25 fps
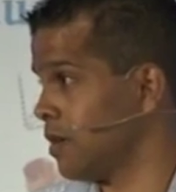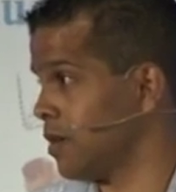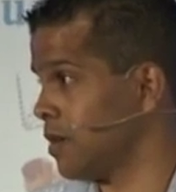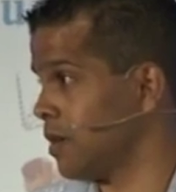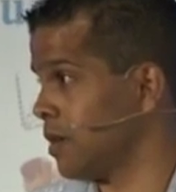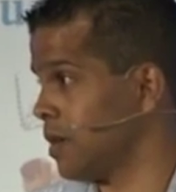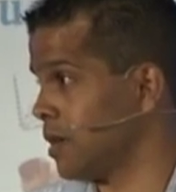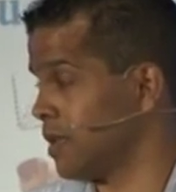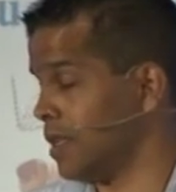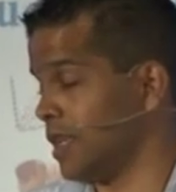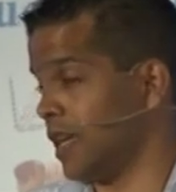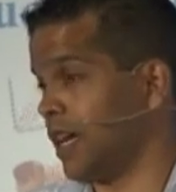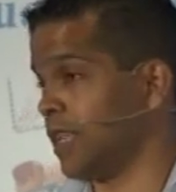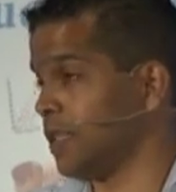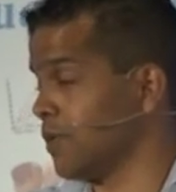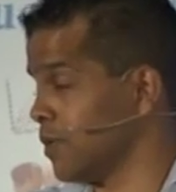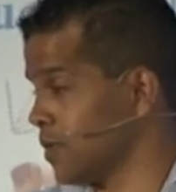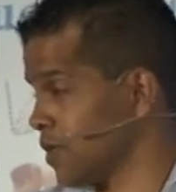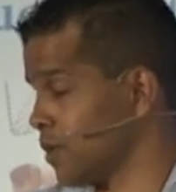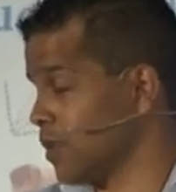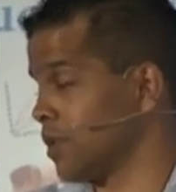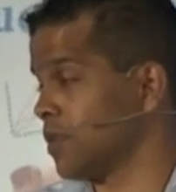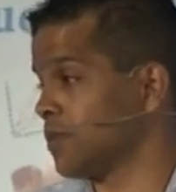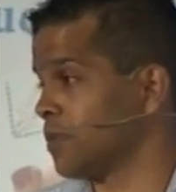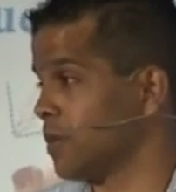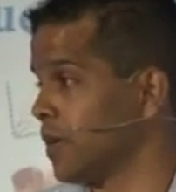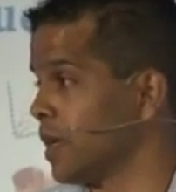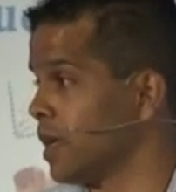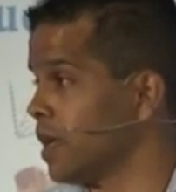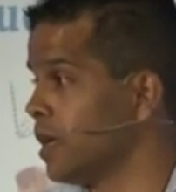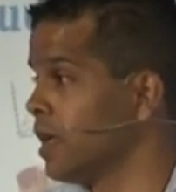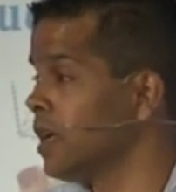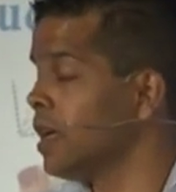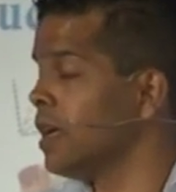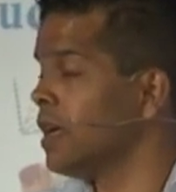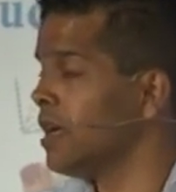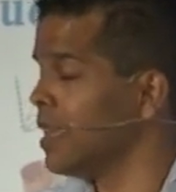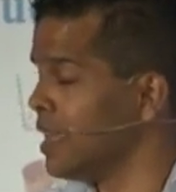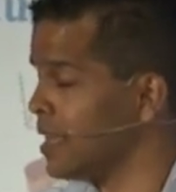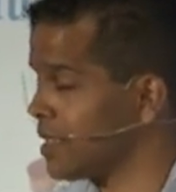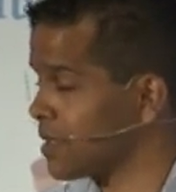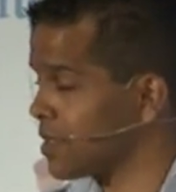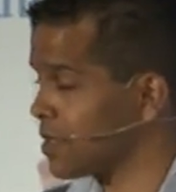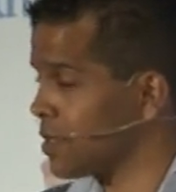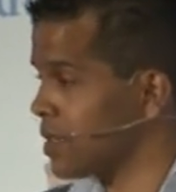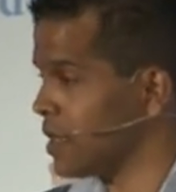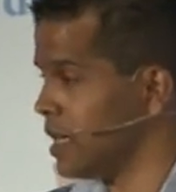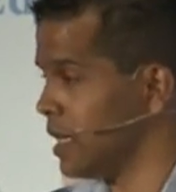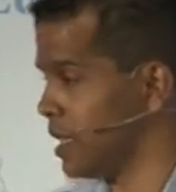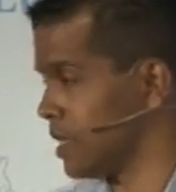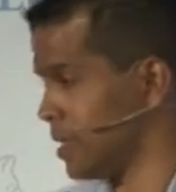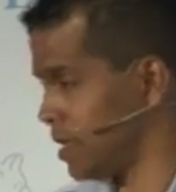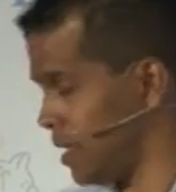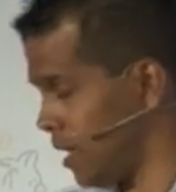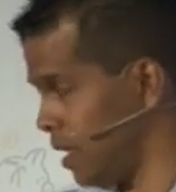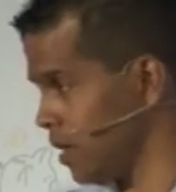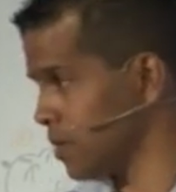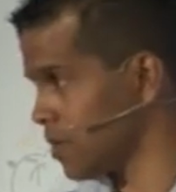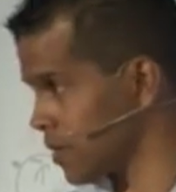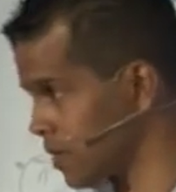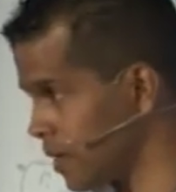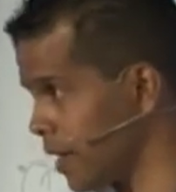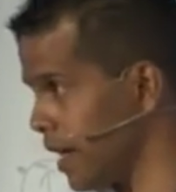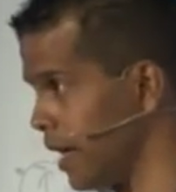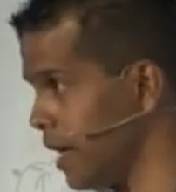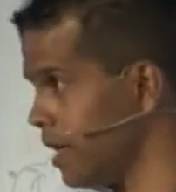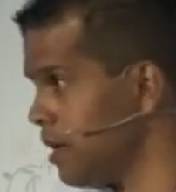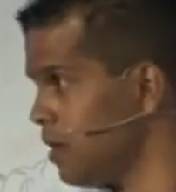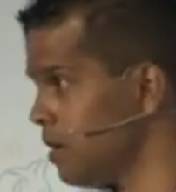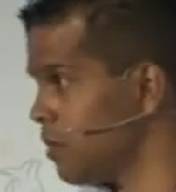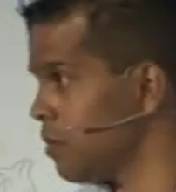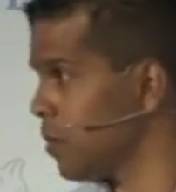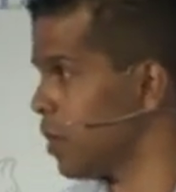Right? And the other one's on its way. It sounds great,